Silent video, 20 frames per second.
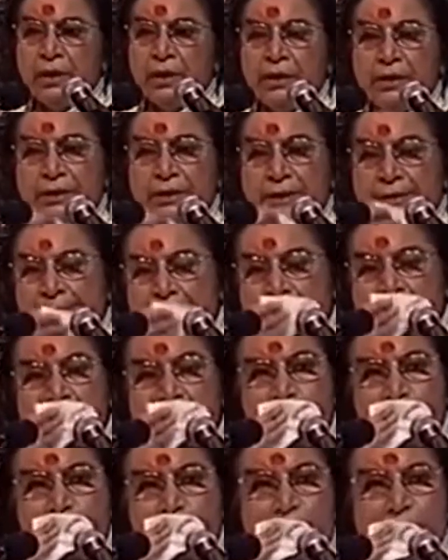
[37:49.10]
The
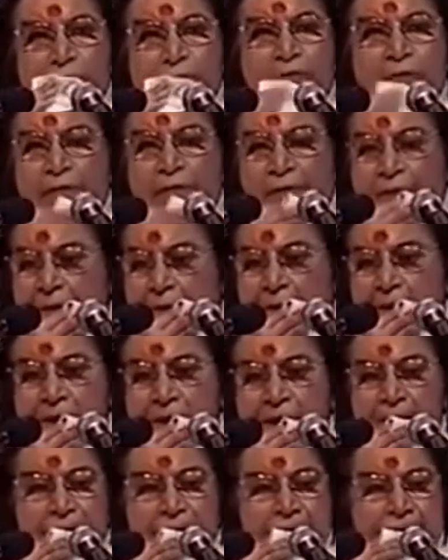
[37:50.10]
second
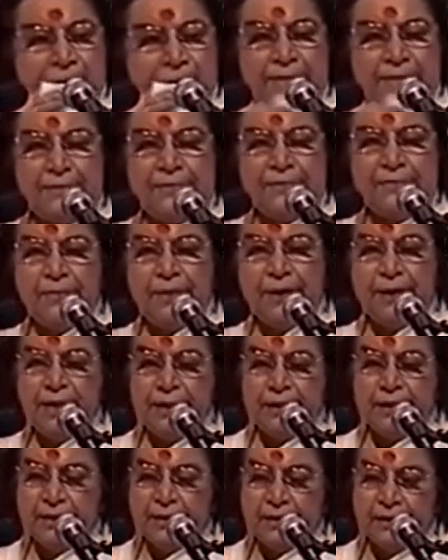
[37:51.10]
truth is
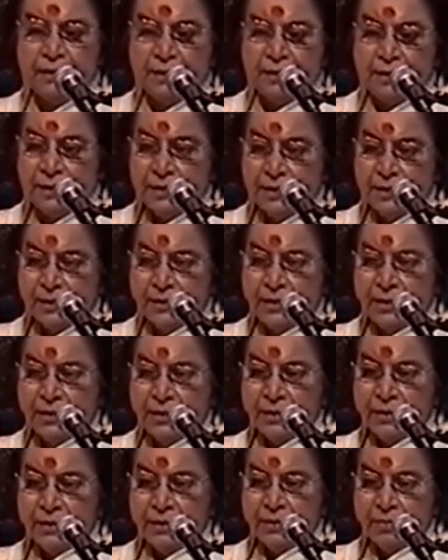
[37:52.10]
very
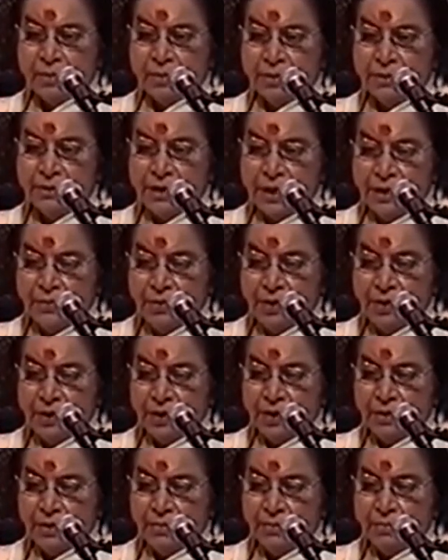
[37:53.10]
much
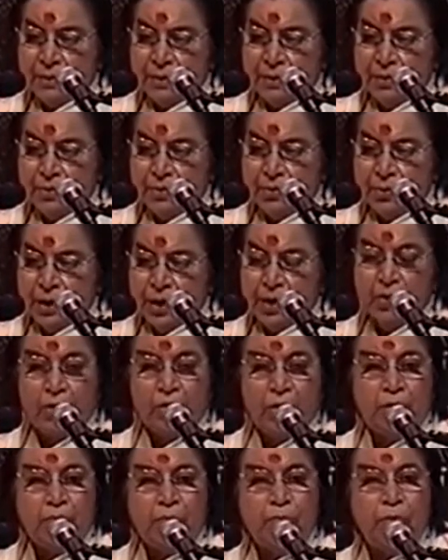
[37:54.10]
evident, but we are
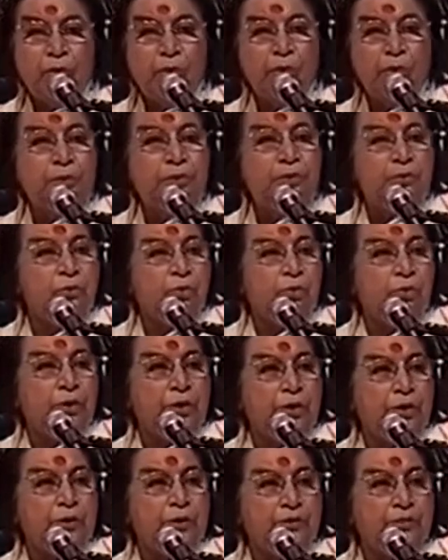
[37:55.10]
not bothered to know
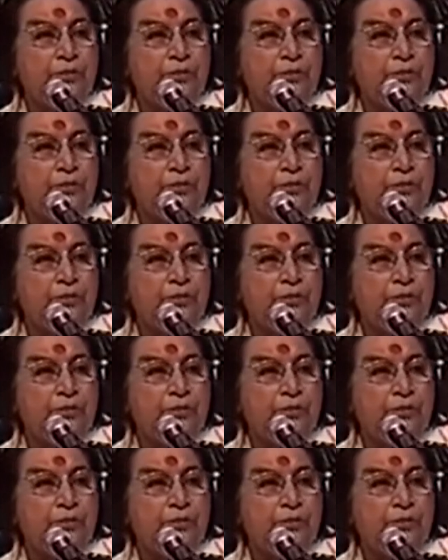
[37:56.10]
it.